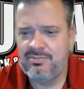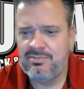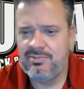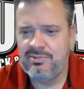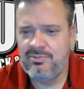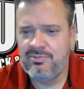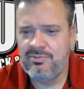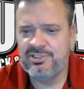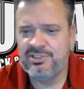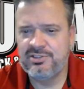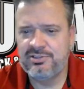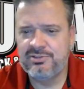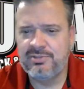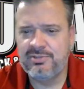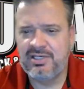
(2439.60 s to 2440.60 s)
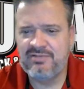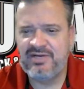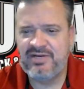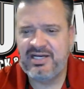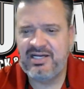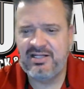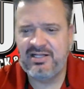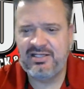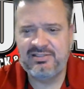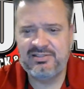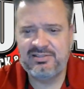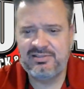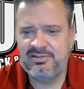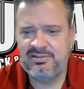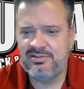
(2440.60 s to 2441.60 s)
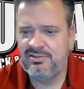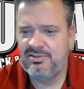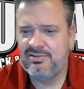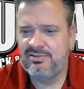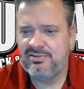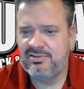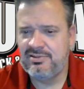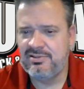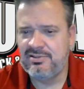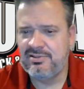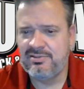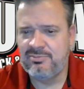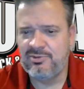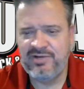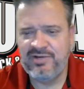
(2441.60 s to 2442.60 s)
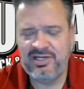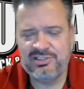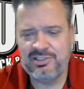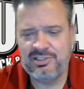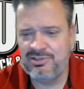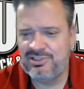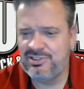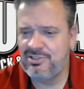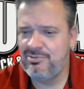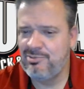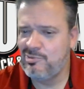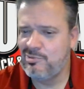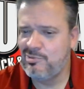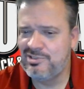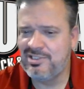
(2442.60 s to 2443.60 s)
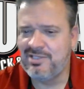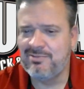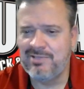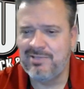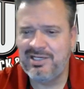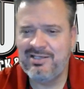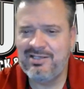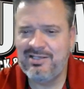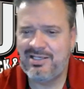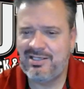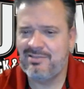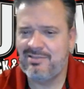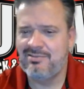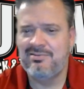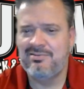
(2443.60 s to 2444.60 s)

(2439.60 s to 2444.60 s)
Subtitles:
Wisner's, Rock Valley's, Ravenna's always a good one. Of course, it got rained out.